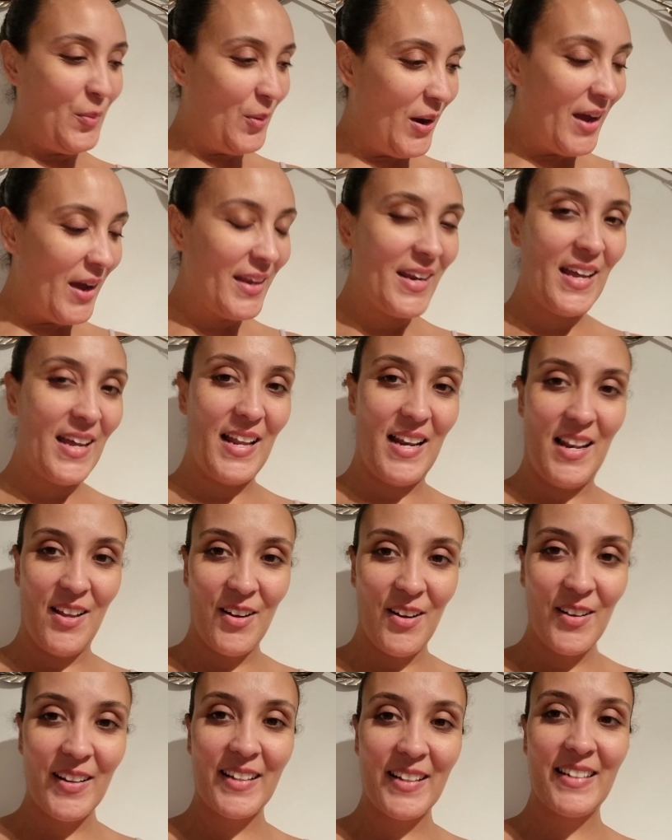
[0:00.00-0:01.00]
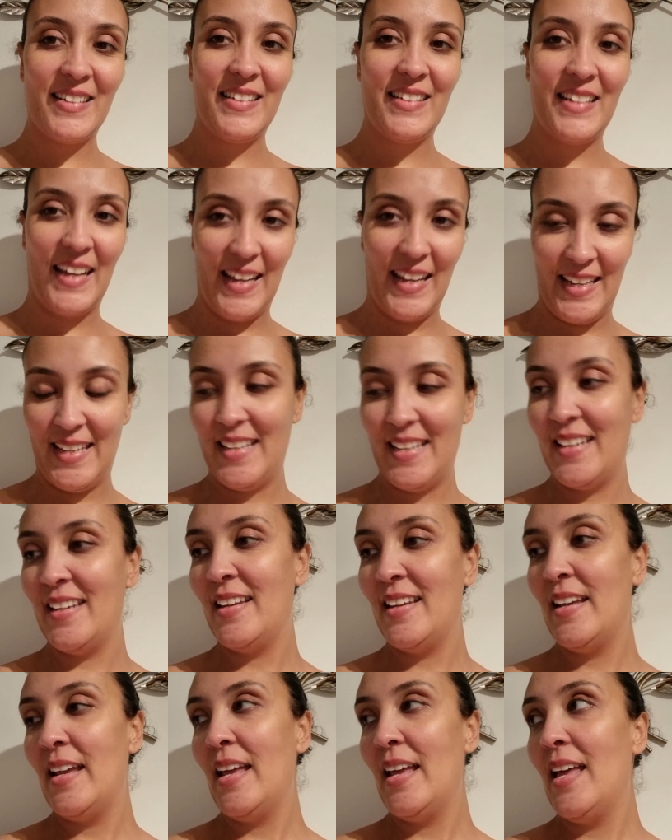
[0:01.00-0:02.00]
what a long day.
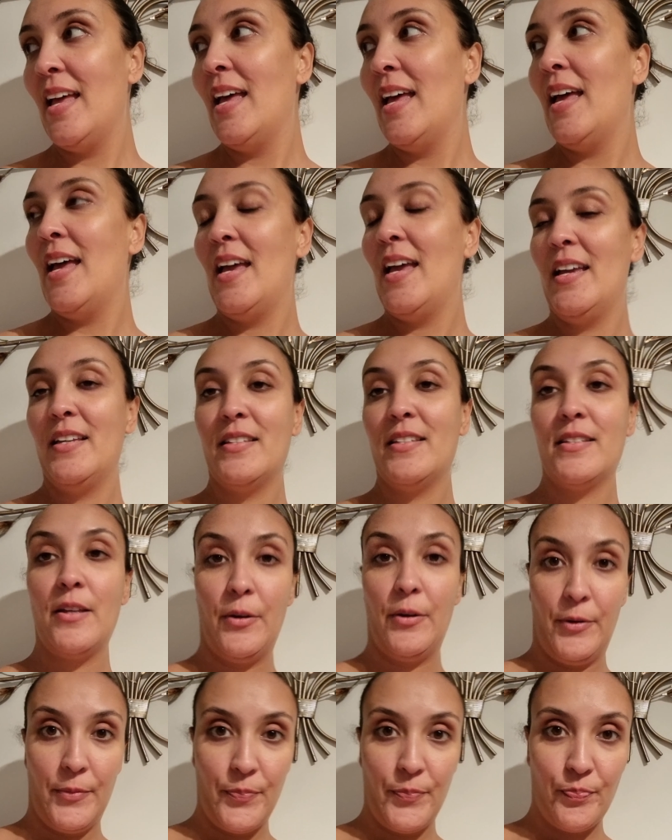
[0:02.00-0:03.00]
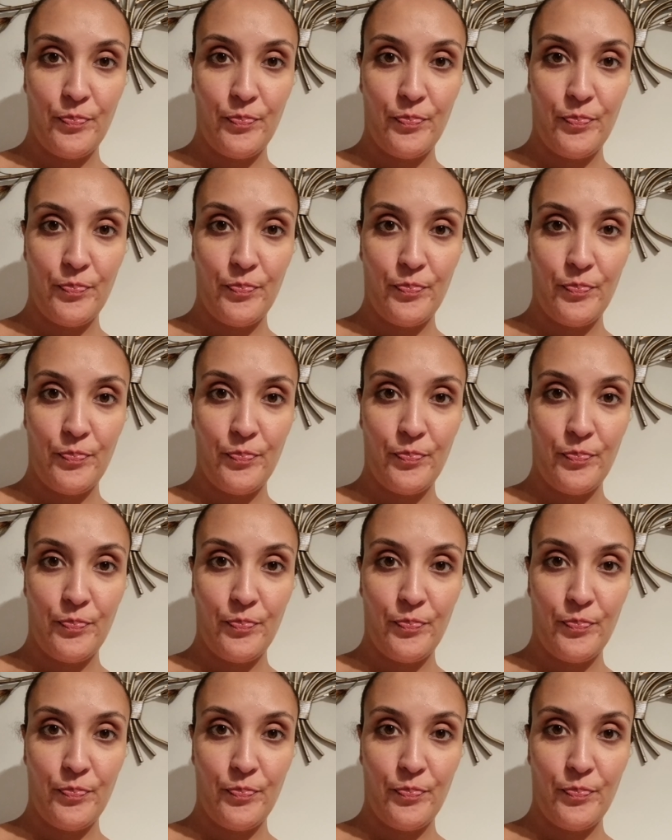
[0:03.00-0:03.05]
So,